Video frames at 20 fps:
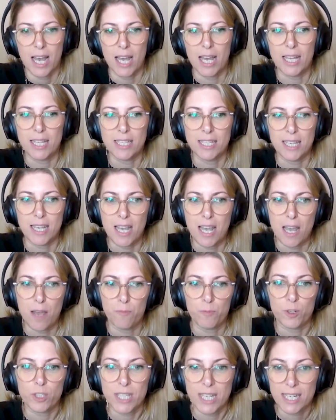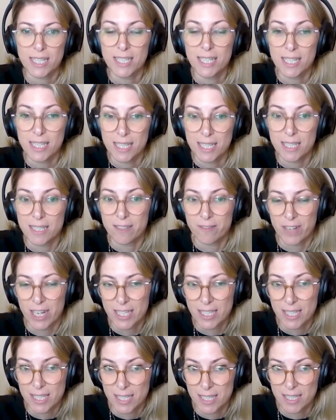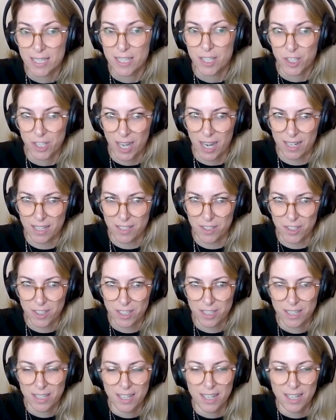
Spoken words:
and protecting these devices is a challenge.